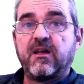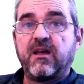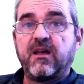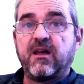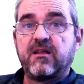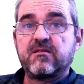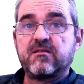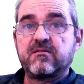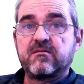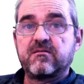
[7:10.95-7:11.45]

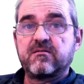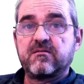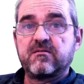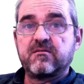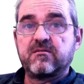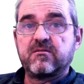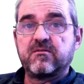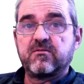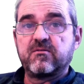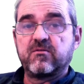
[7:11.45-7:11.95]
and
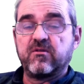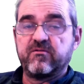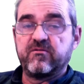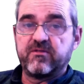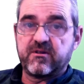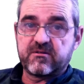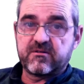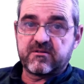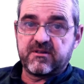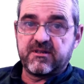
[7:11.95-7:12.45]

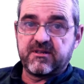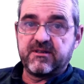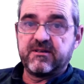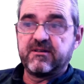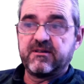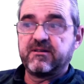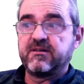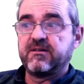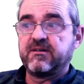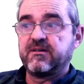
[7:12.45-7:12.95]
conversely,
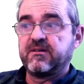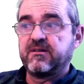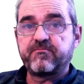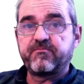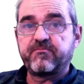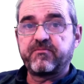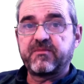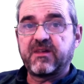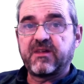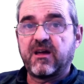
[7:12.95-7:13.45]

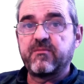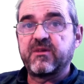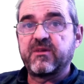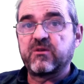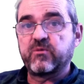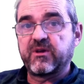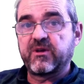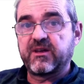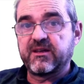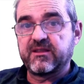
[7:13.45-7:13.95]

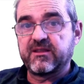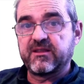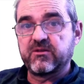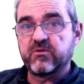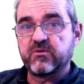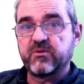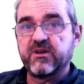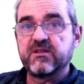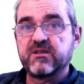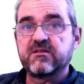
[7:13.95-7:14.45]
we can
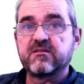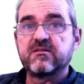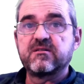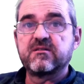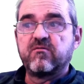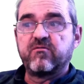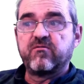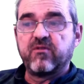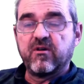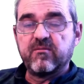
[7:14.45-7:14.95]
do it
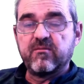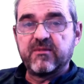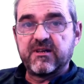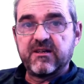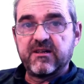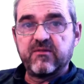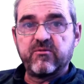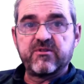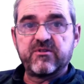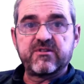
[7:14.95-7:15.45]

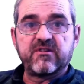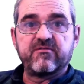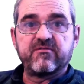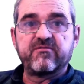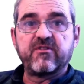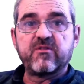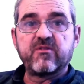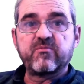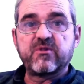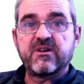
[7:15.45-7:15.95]
formally with some
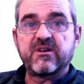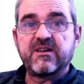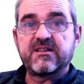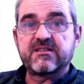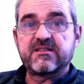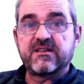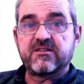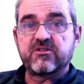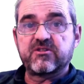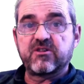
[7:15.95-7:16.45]

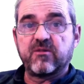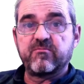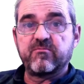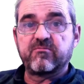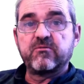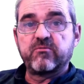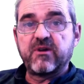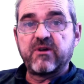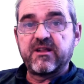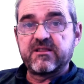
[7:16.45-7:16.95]
formulas and some
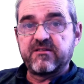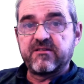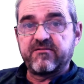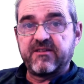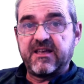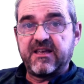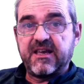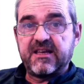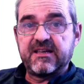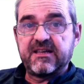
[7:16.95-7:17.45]
relative
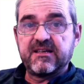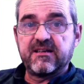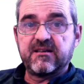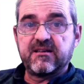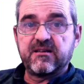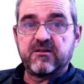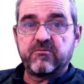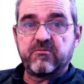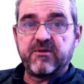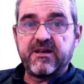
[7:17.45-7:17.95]
gain
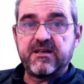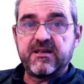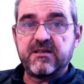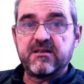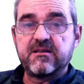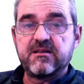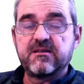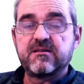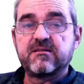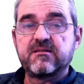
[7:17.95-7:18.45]

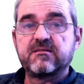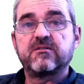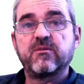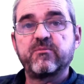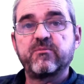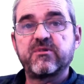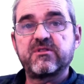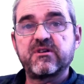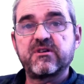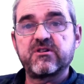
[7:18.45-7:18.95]
array
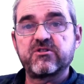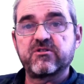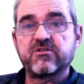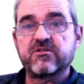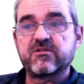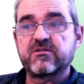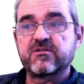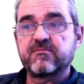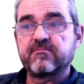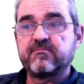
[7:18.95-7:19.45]

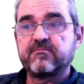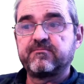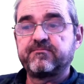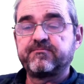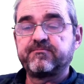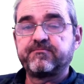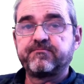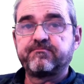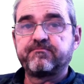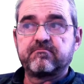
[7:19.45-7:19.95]
computations,
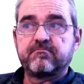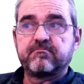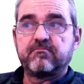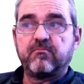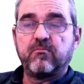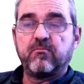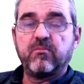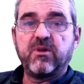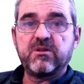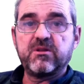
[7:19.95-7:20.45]

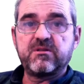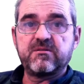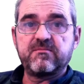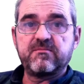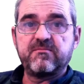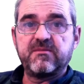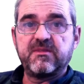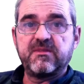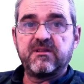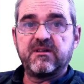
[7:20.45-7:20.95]
but
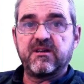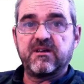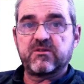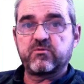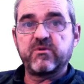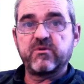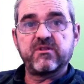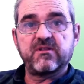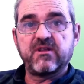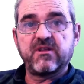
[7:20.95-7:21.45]
as
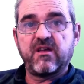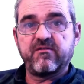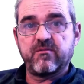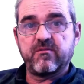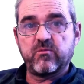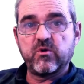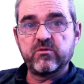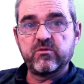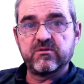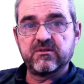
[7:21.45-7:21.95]
we don't have a
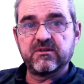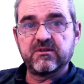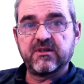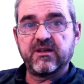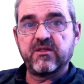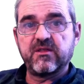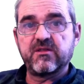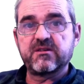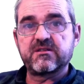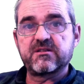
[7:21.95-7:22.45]
model
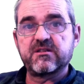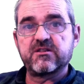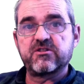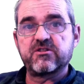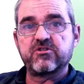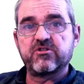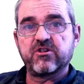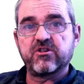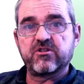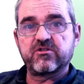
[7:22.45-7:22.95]
and this is
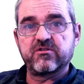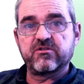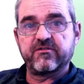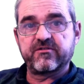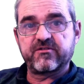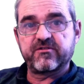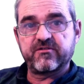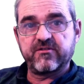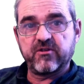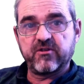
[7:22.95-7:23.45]
just
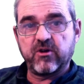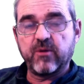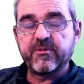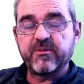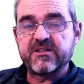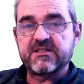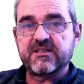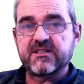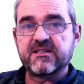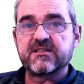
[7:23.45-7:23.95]
of
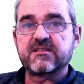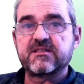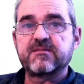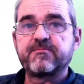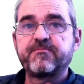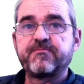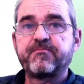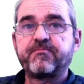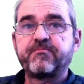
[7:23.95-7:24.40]
common sense,